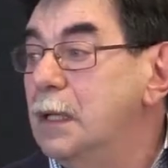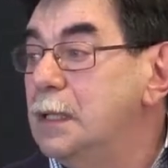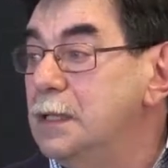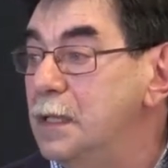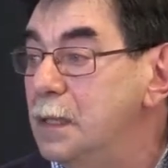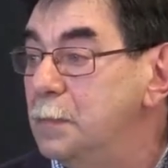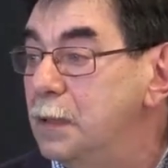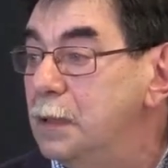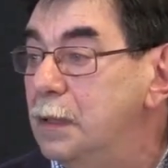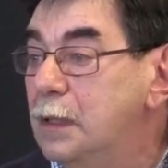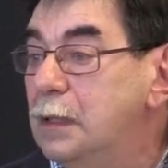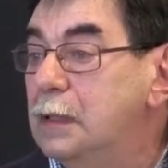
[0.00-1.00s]
coup
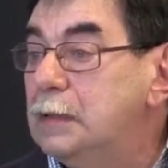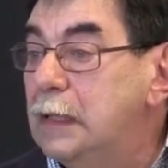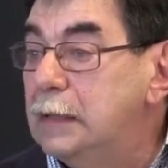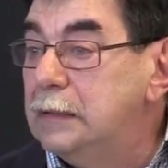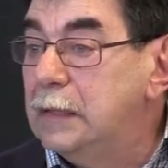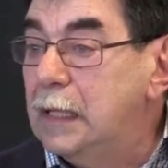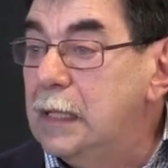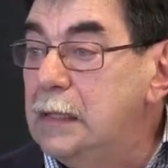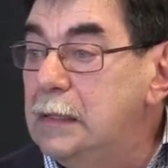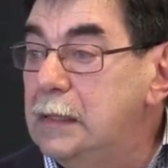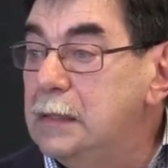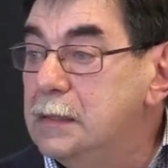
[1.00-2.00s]
d'etat, was not
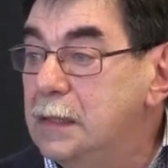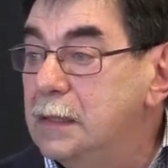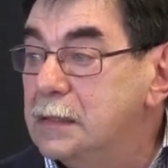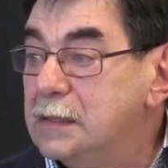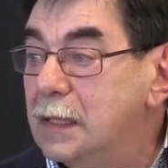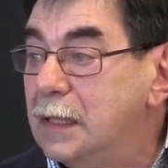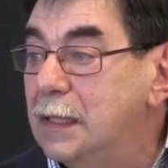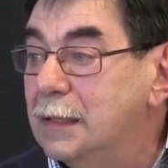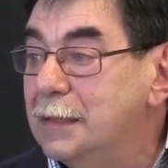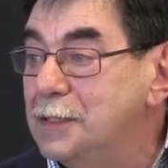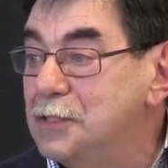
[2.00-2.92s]
found at the time.